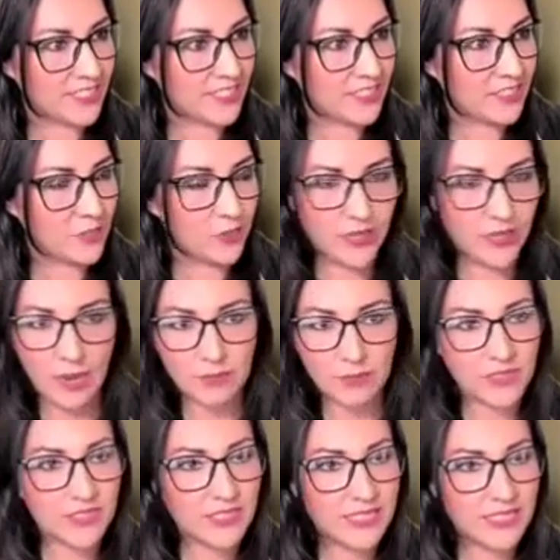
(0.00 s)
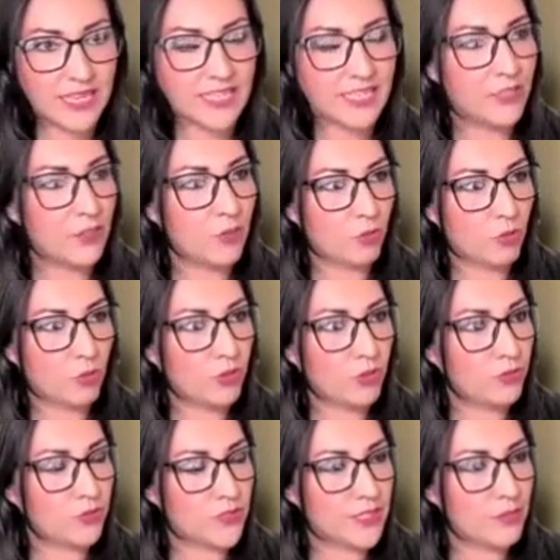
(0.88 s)
You can absolutely send in an order
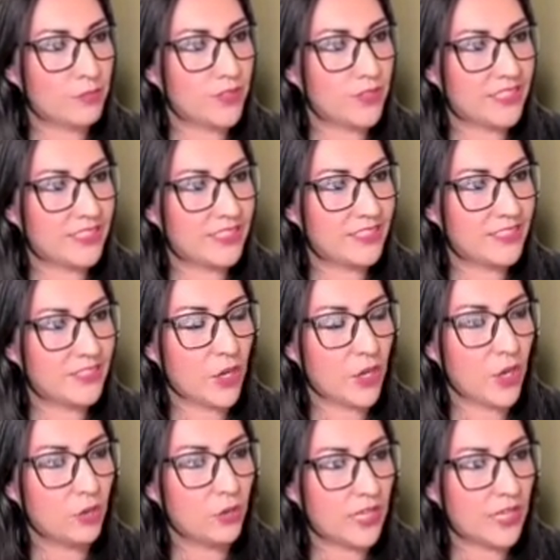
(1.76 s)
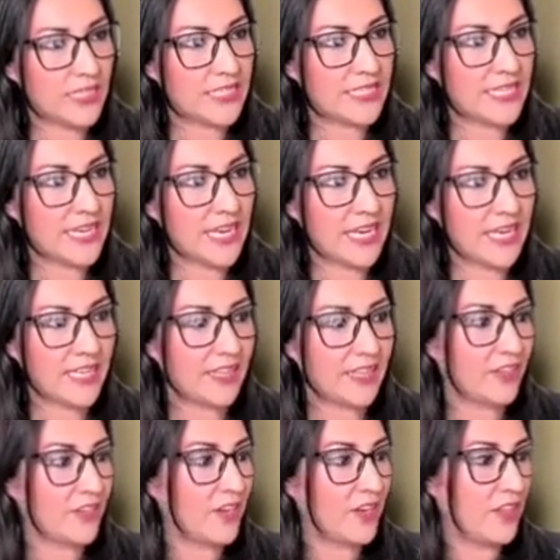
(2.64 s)
for someone. So let's say
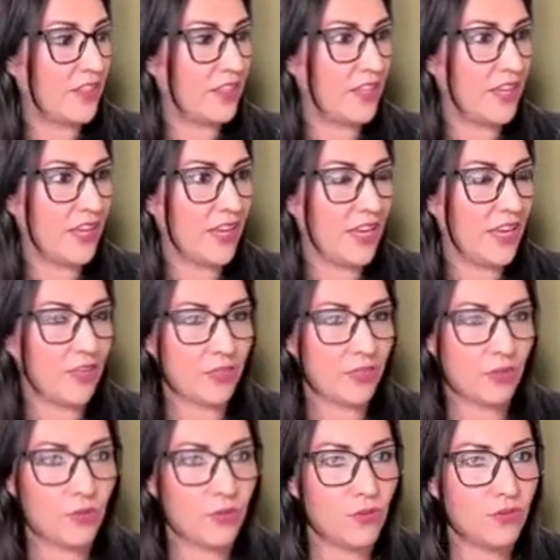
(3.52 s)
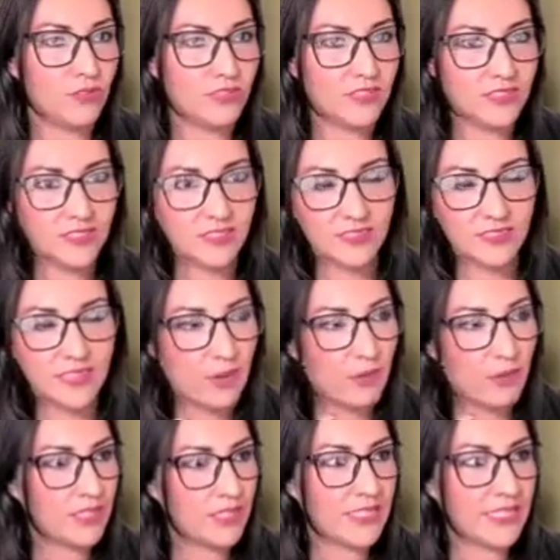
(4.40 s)
they're on the eighth hole, they
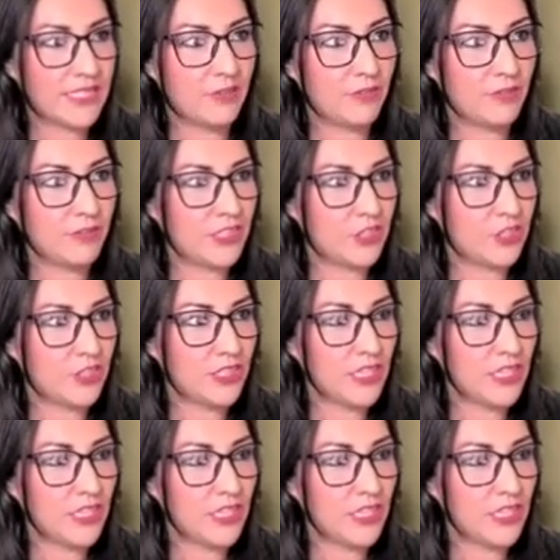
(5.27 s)
want a sandwich.